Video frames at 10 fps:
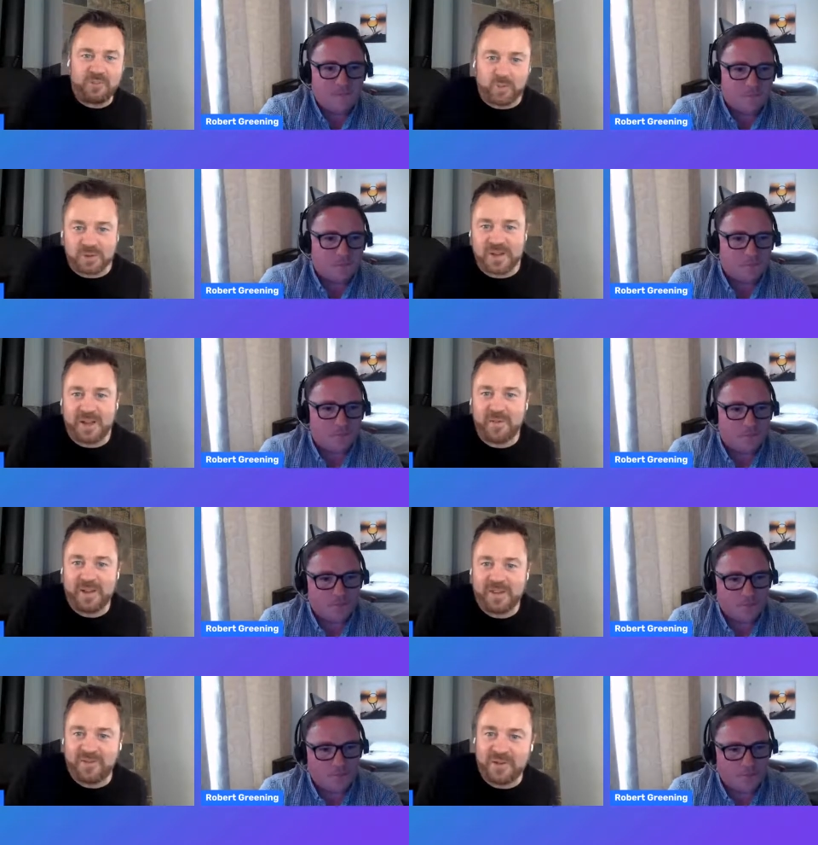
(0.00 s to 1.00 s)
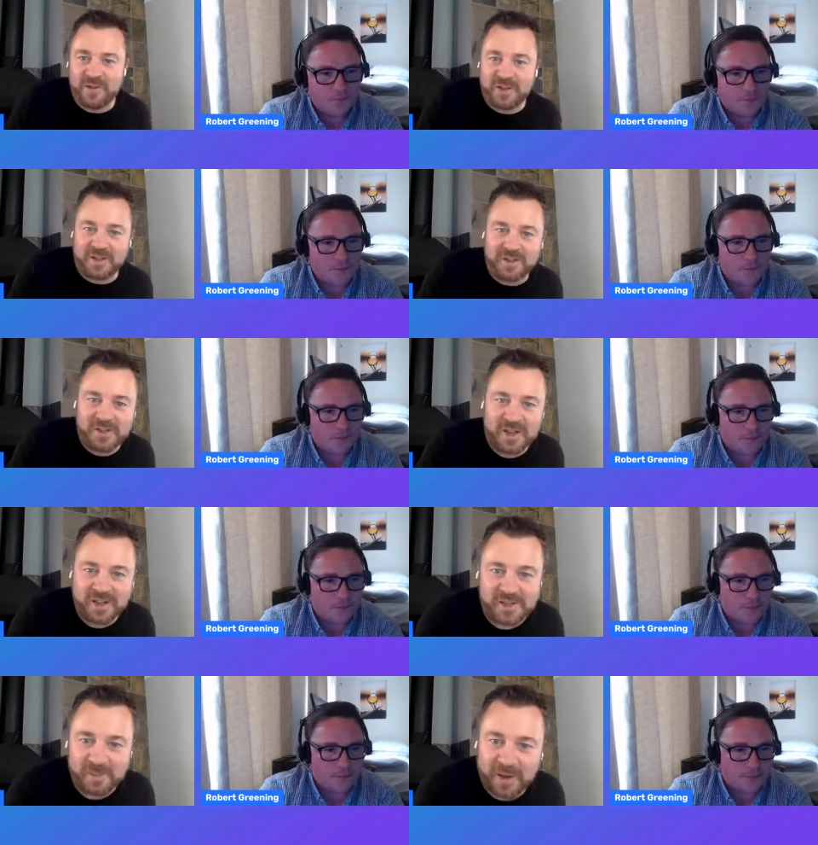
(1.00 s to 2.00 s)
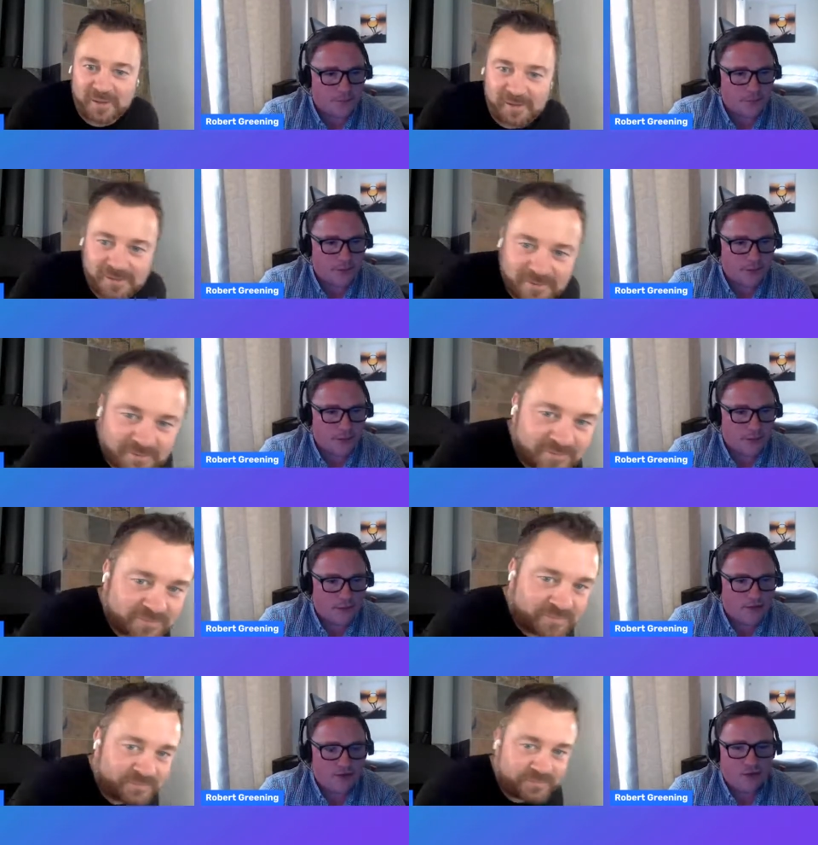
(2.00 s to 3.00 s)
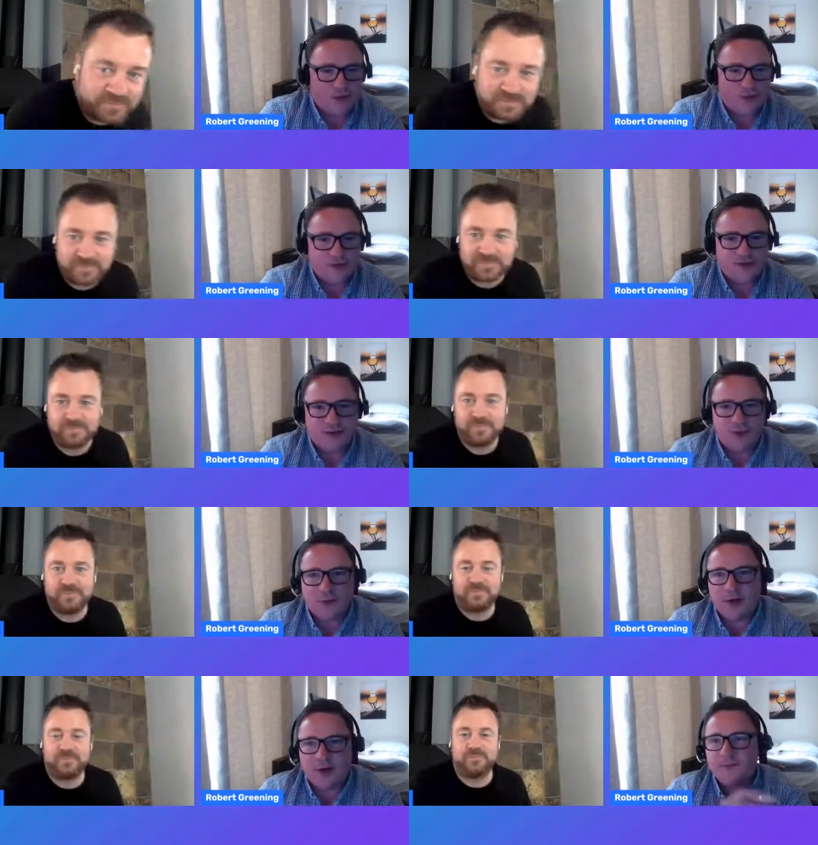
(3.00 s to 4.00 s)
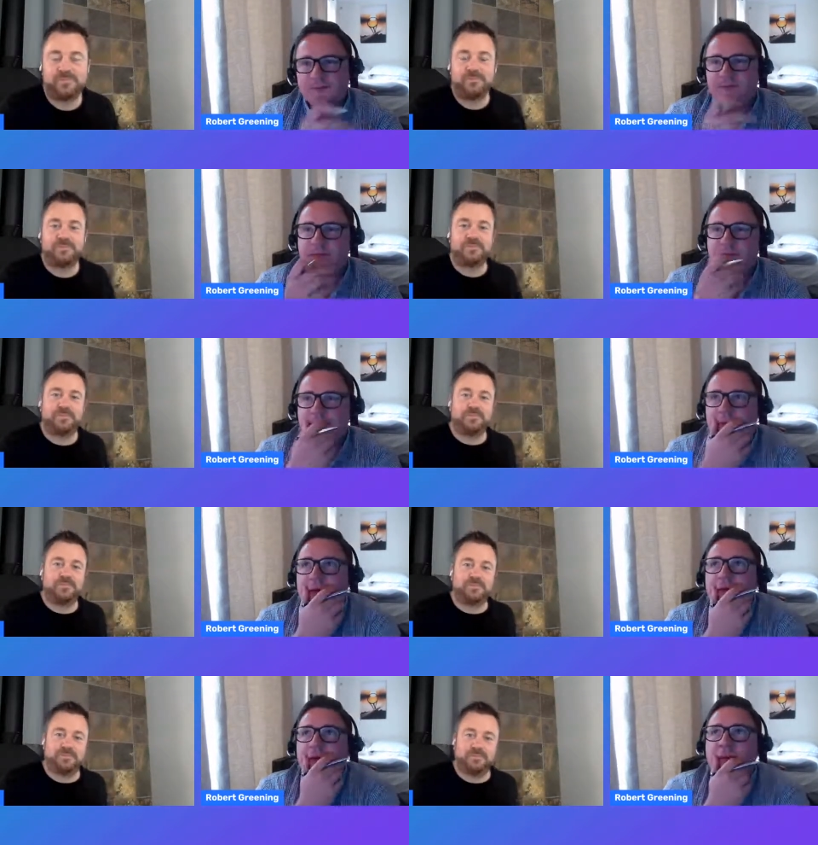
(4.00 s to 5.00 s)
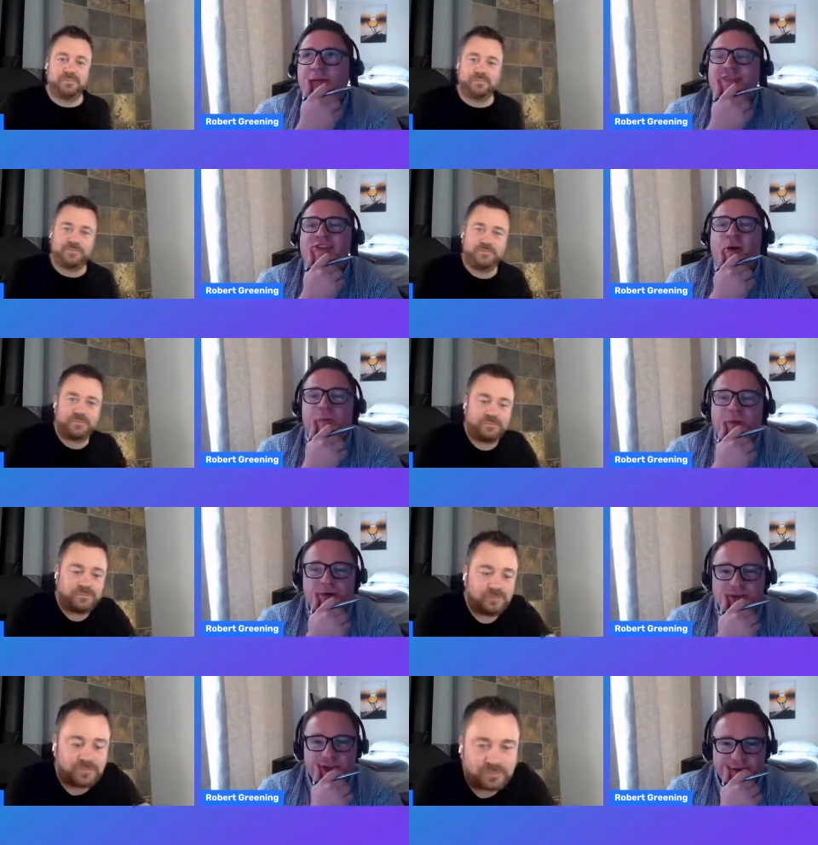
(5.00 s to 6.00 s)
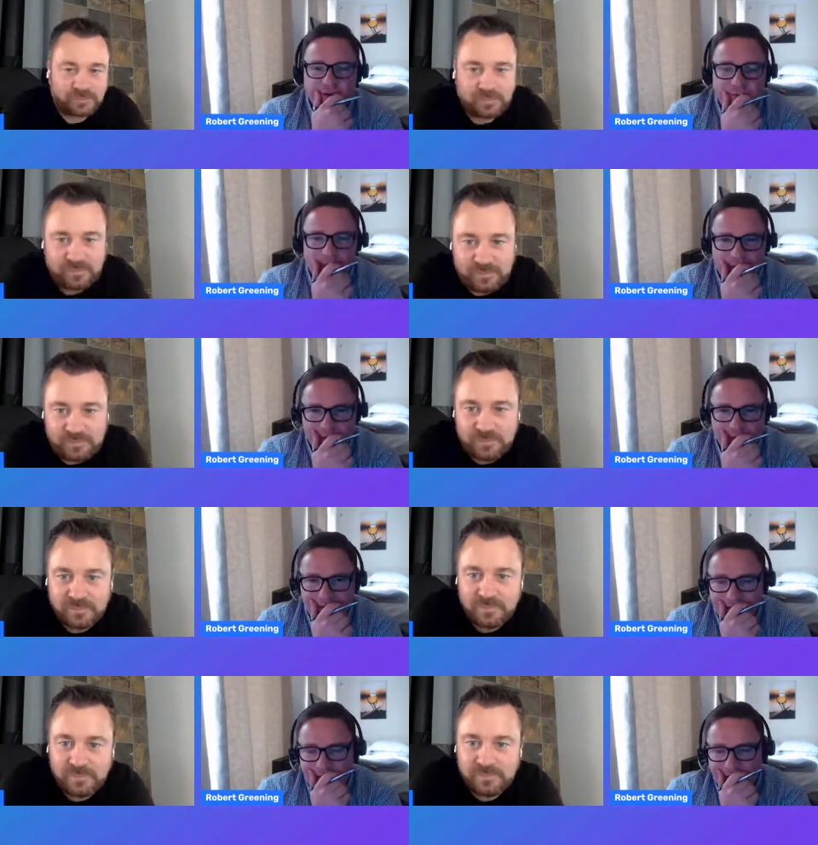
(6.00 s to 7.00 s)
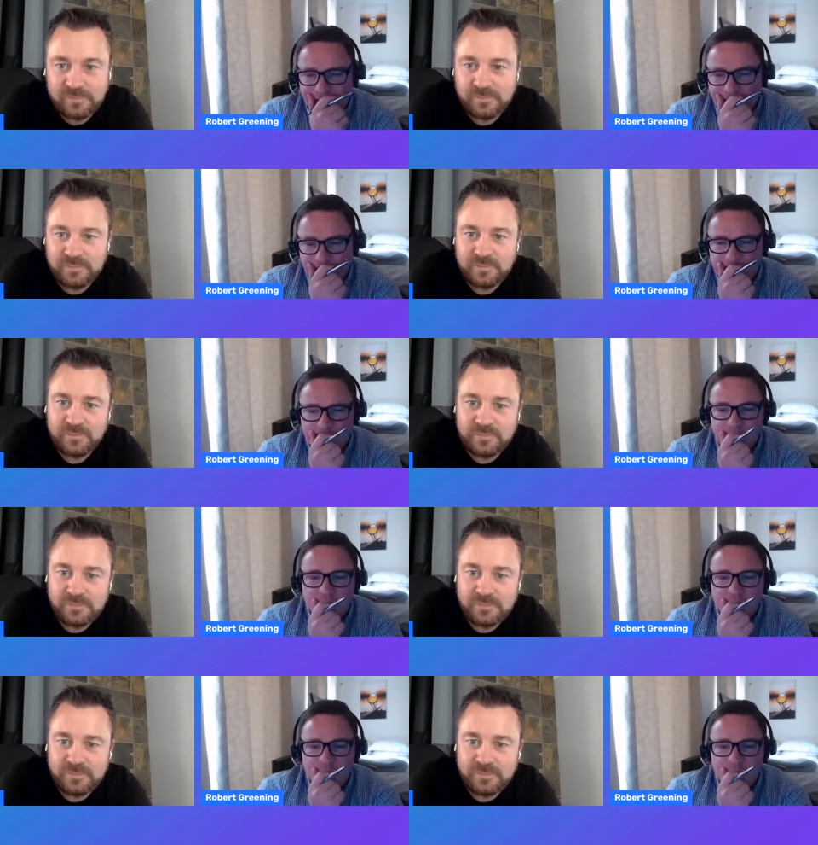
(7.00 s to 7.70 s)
Speaker 1: of what's coming in the future can you tell us about?
Speaker 2: Sure, sure. Well, we have actually got a project at the minute that um,